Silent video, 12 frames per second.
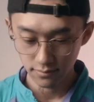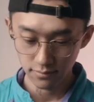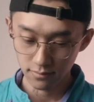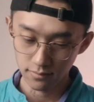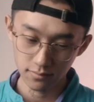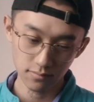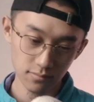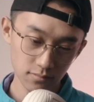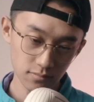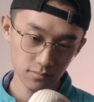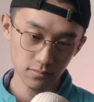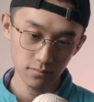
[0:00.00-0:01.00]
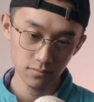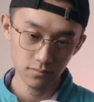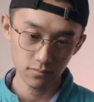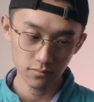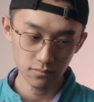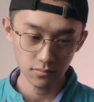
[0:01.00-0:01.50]

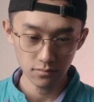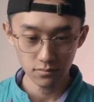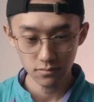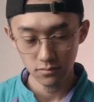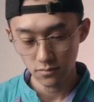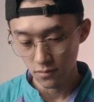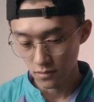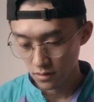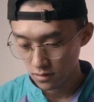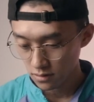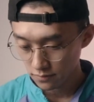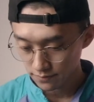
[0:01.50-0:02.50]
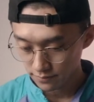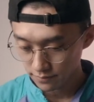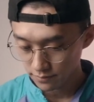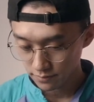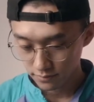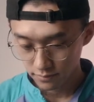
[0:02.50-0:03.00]

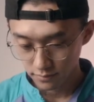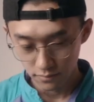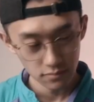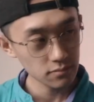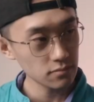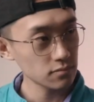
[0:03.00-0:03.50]
(silent)